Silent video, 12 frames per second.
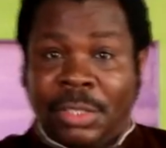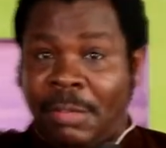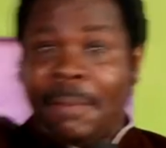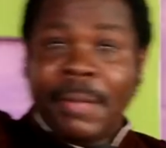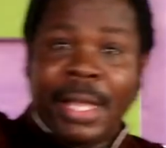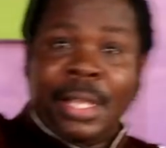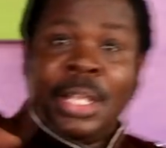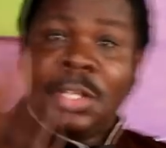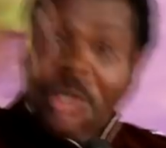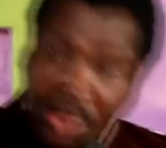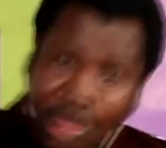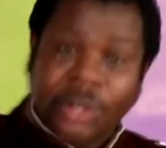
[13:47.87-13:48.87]
Remember,
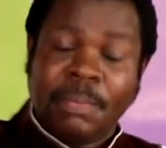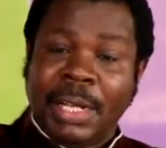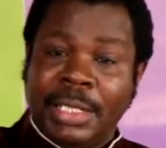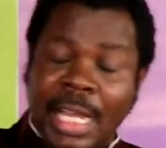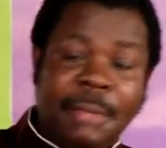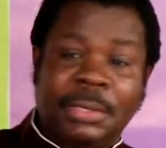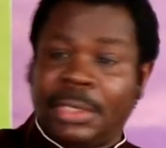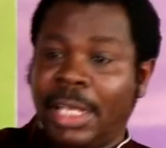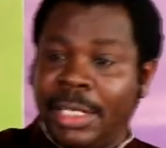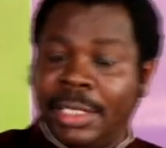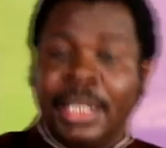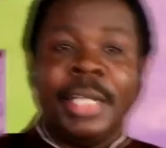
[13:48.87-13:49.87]
your own madam
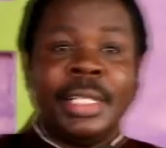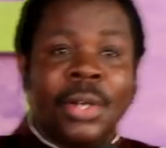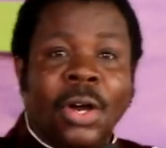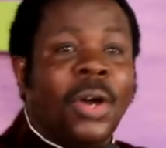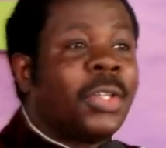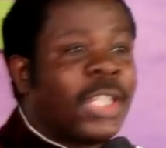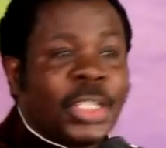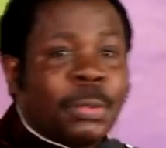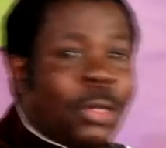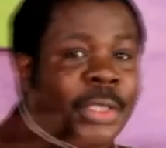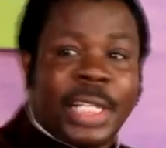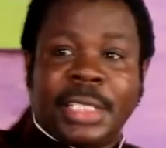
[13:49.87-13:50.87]
said, all these
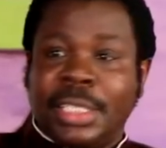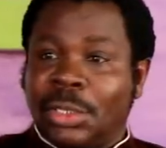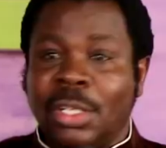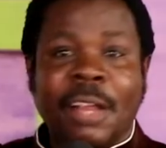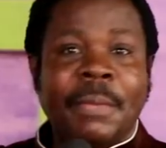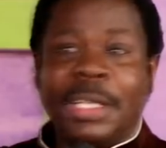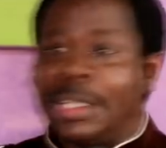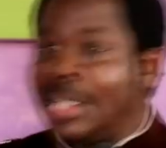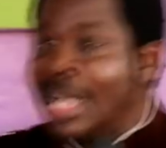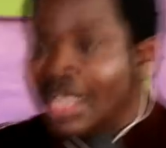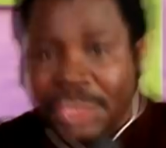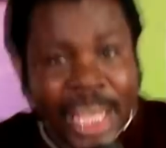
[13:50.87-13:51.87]
small churches are going to be
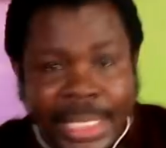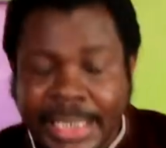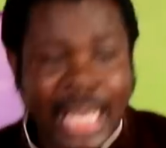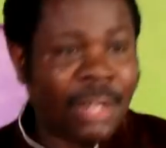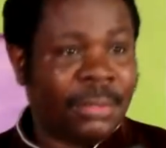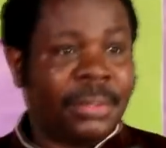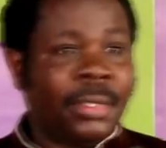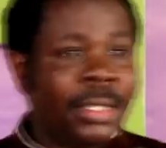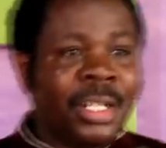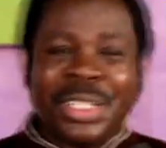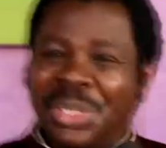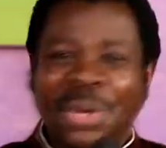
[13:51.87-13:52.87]
shut down.
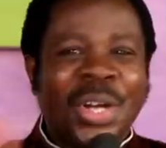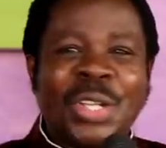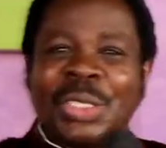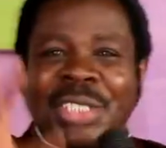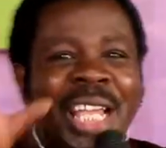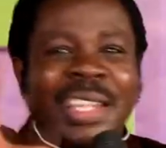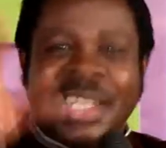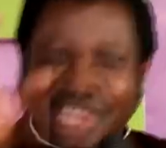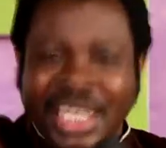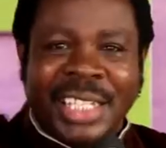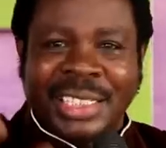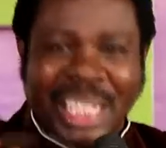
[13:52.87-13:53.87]
So when you say these
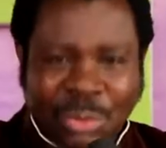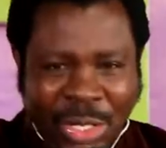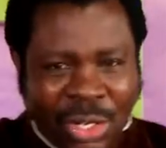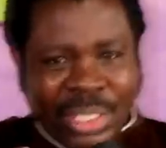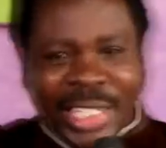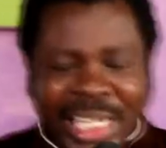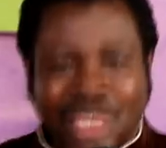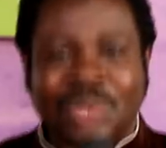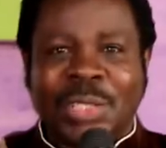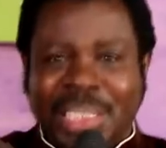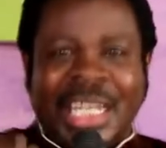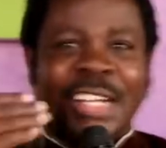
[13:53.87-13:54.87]
things and we connect to
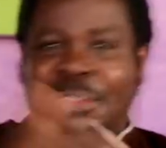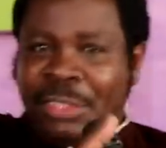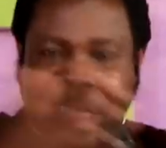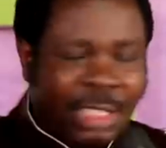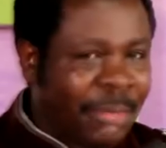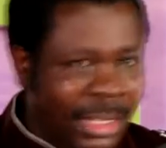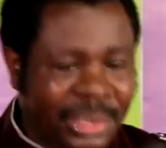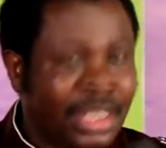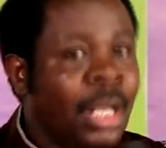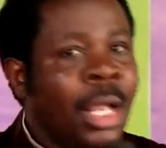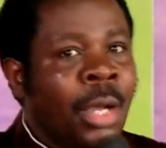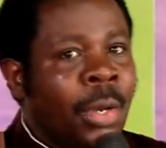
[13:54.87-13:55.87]
these kind of
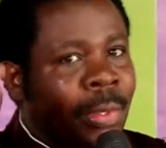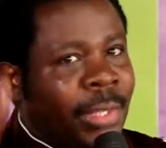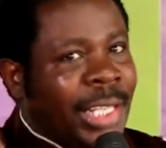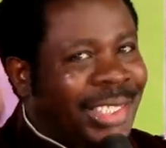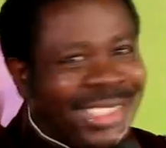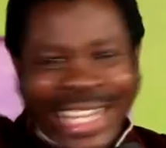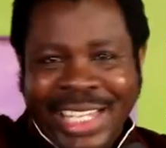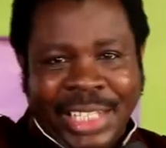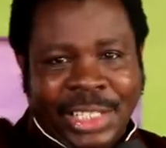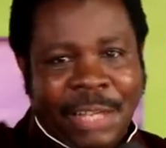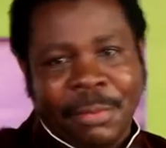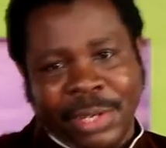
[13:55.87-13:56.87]
sentiments, there's danger
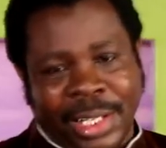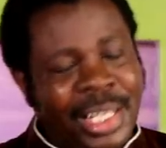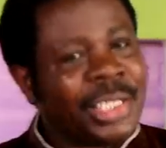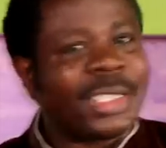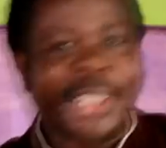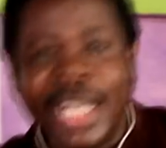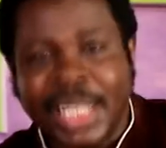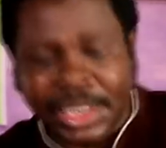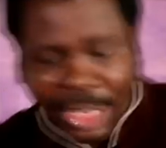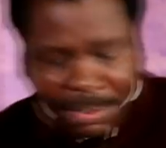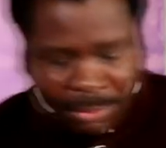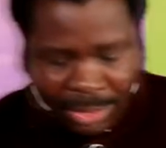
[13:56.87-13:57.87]
somewhere. There's danger
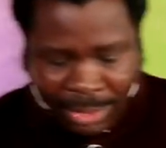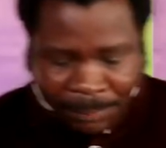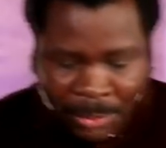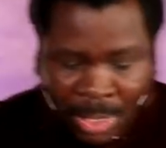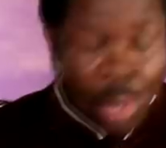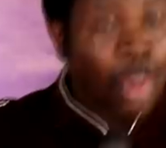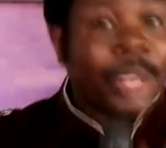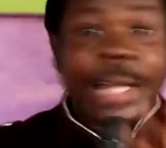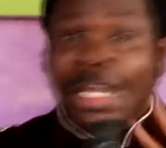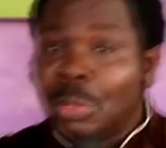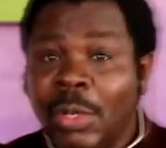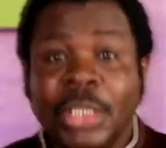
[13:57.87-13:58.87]
somewhere.
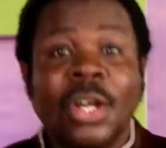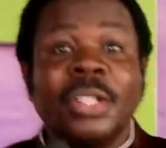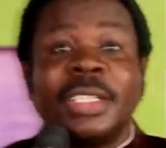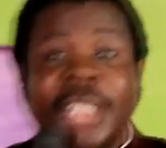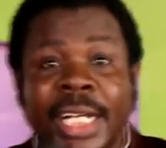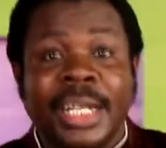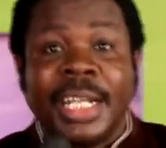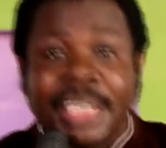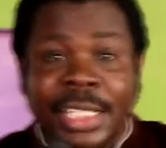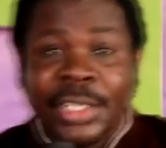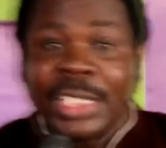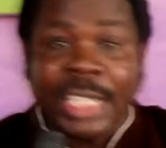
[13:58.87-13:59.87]
That's why we don't take
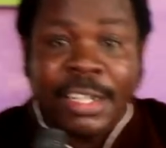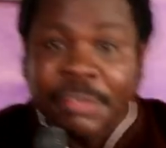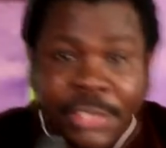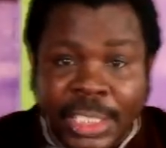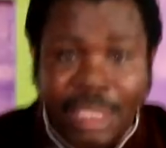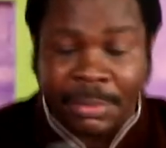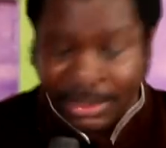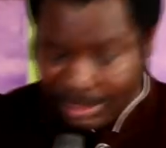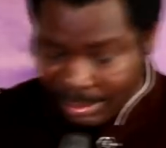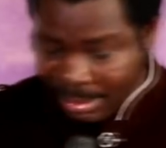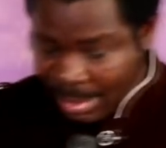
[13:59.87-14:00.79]
lightly these kind of sentiments.